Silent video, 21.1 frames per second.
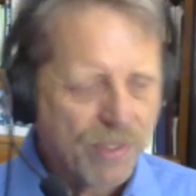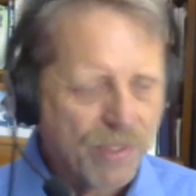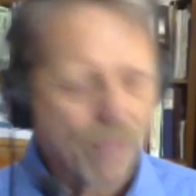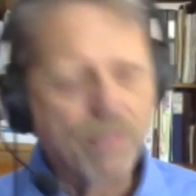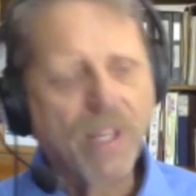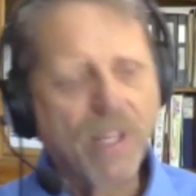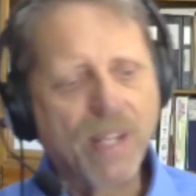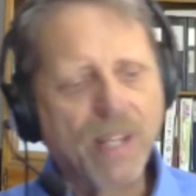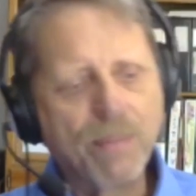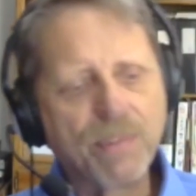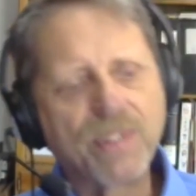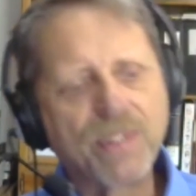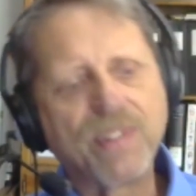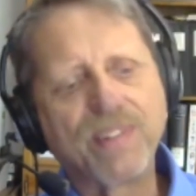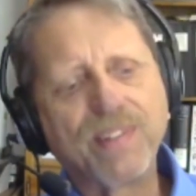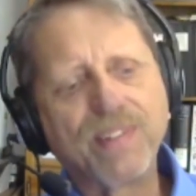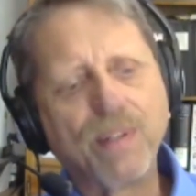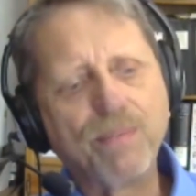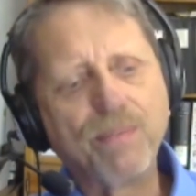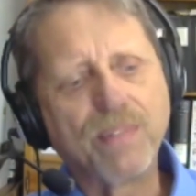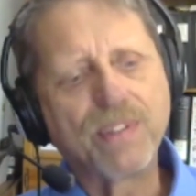
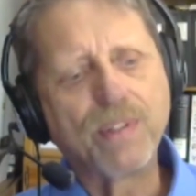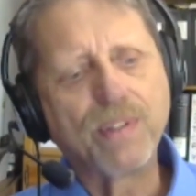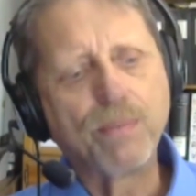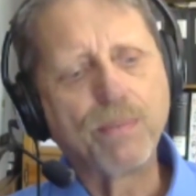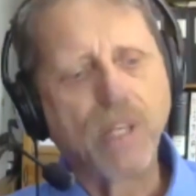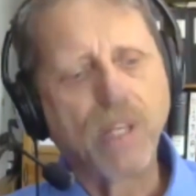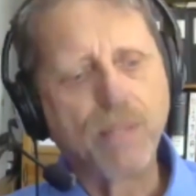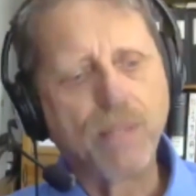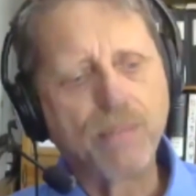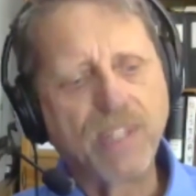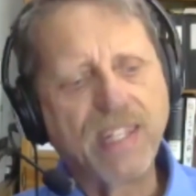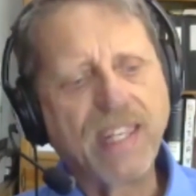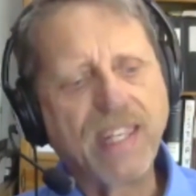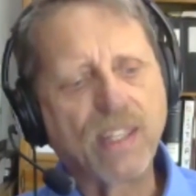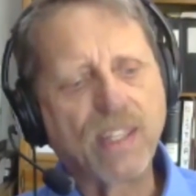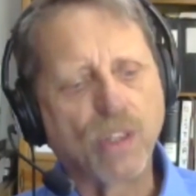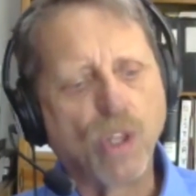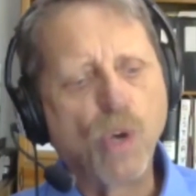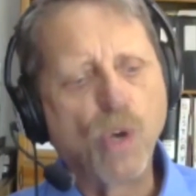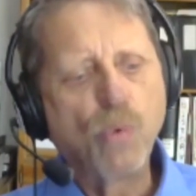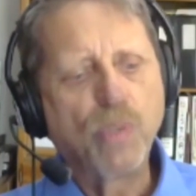Sometimes they
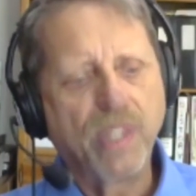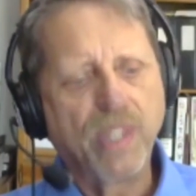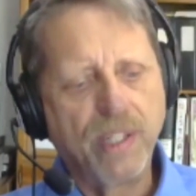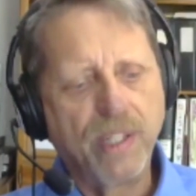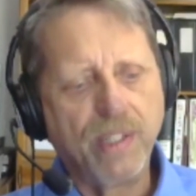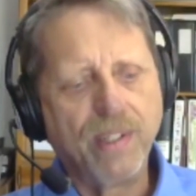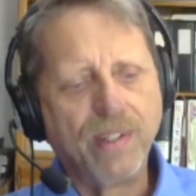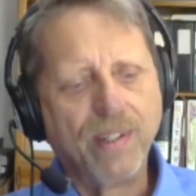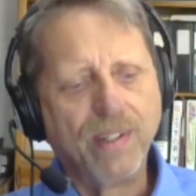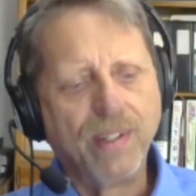get lonely,